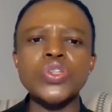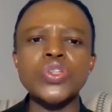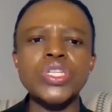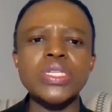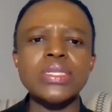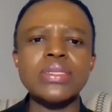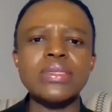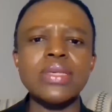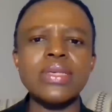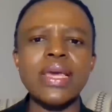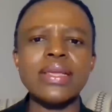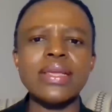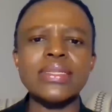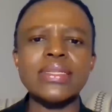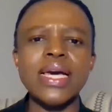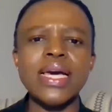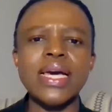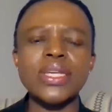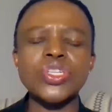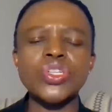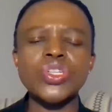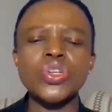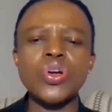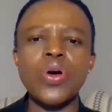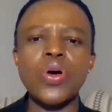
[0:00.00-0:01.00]
to just
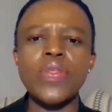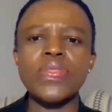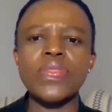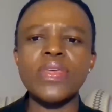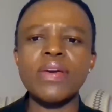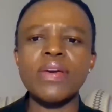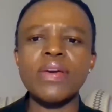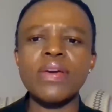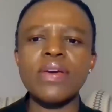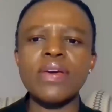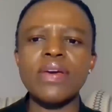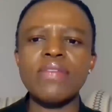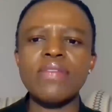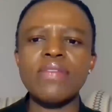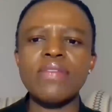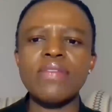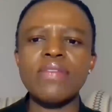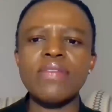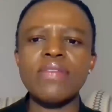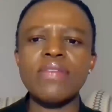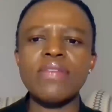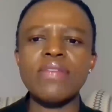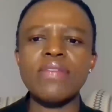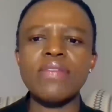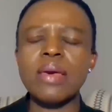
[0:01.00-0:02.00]
touch on the
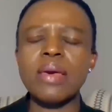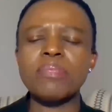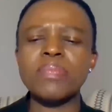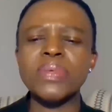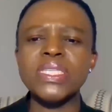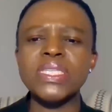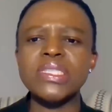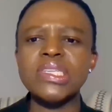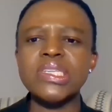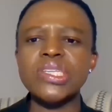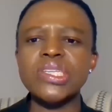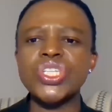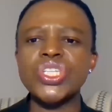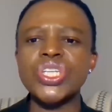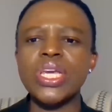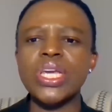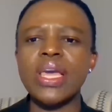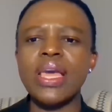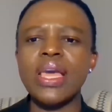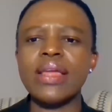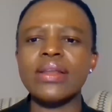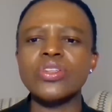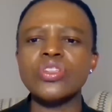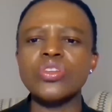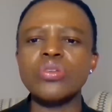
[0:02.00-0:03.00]
vaccines,
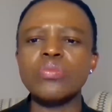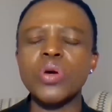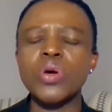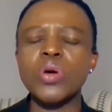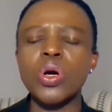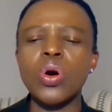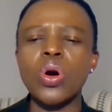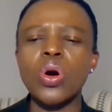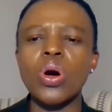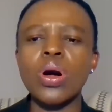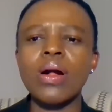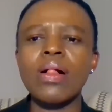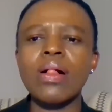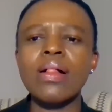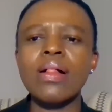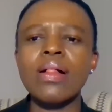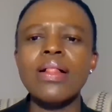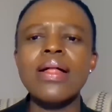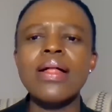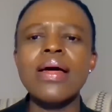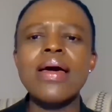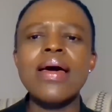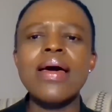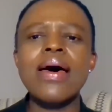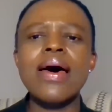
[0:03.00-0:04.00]
BCG and
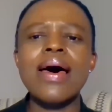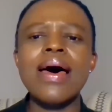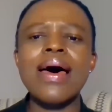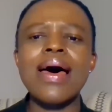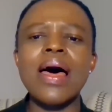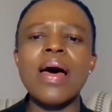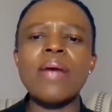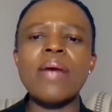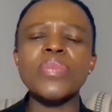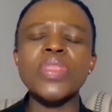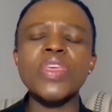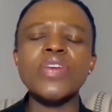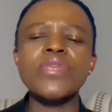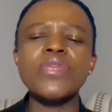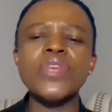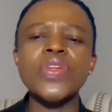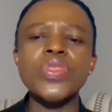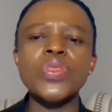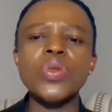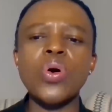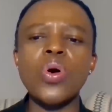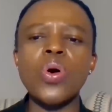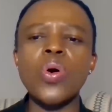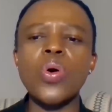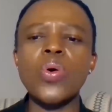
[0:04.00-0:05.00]
pneumococcal. Even
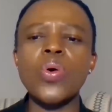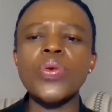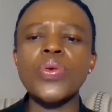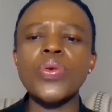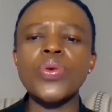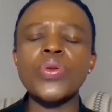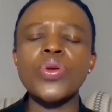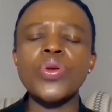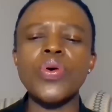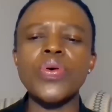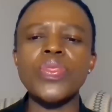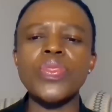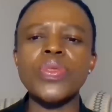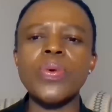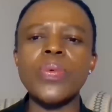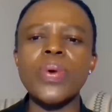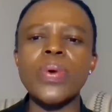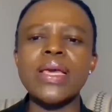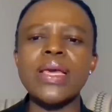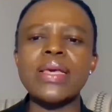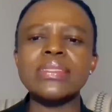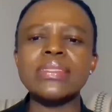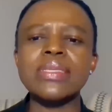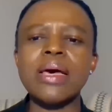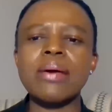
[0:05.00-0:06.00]
though, you know,
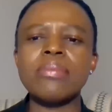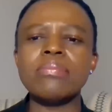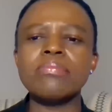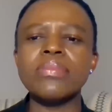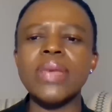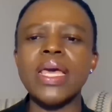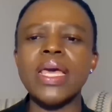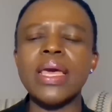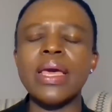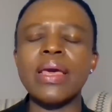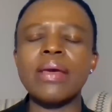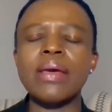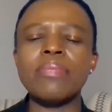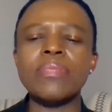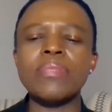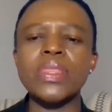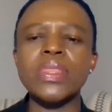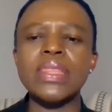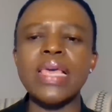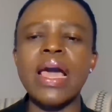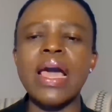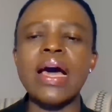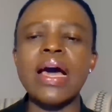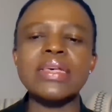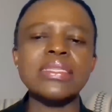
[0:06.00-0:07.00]
there
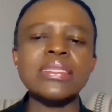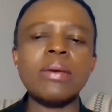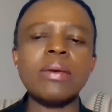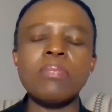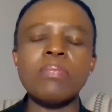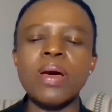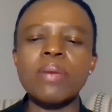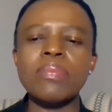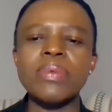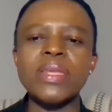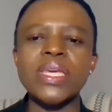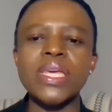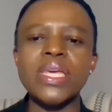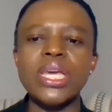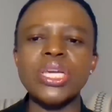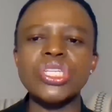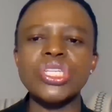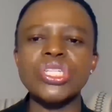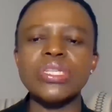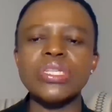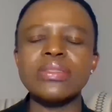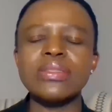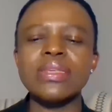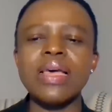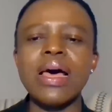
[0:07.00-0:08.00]
are some
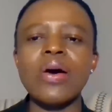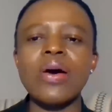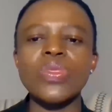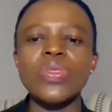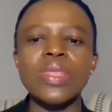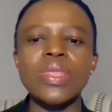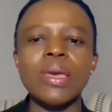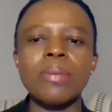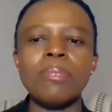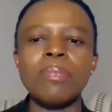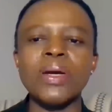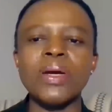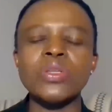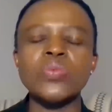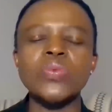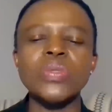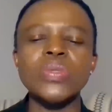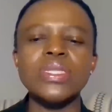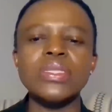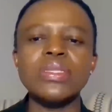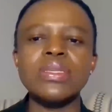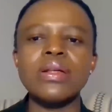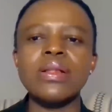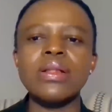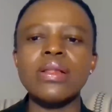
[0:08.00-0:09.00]
publications out there, but we
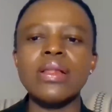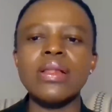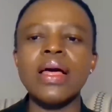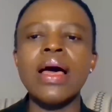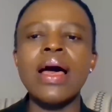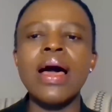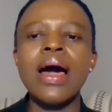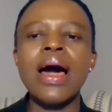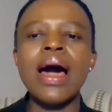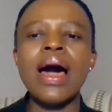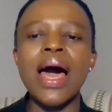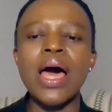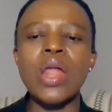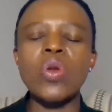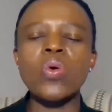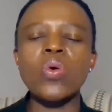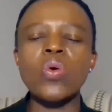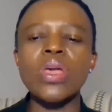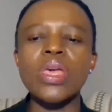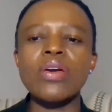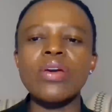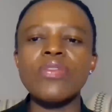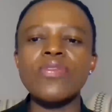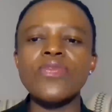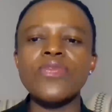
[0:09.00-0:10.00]
still are
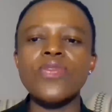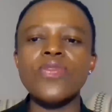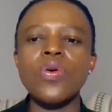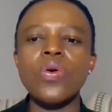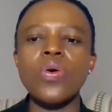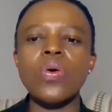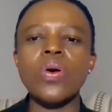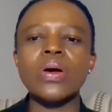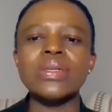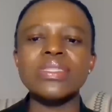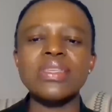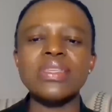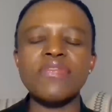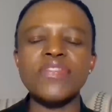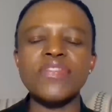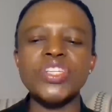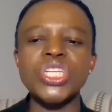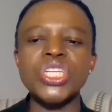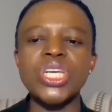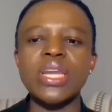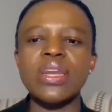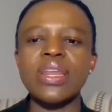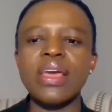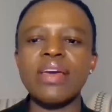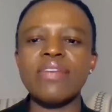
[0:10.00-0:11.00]
looking for
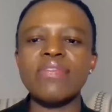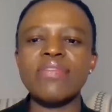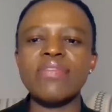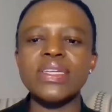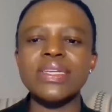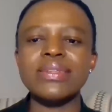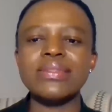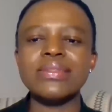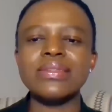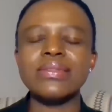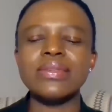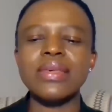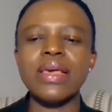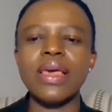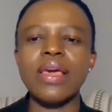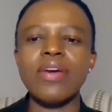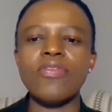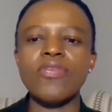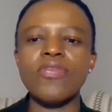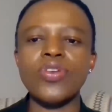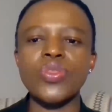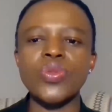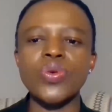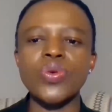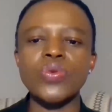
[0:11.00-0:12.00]
sufficient evidence
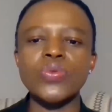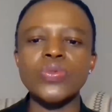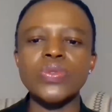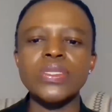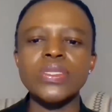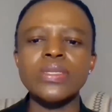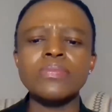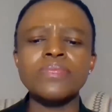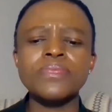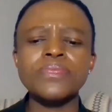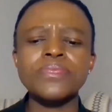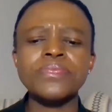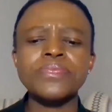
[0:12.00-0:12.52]
for those.